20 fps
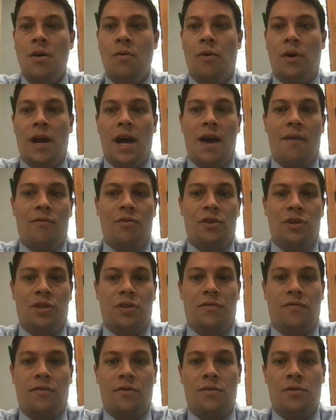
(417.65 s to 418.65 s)
when
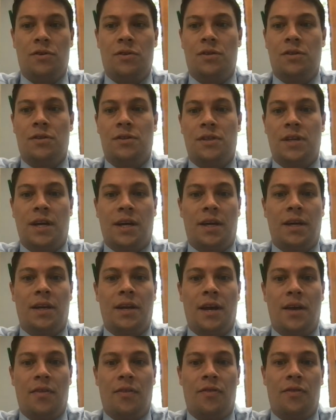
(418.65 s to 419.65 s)
averaging the first,
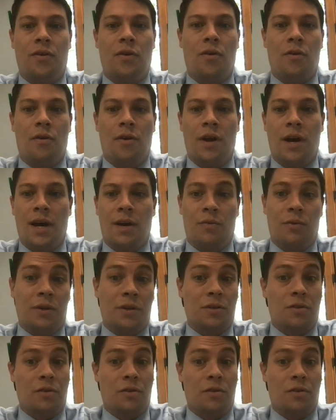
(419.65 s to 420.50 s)
second, and third 9 weeks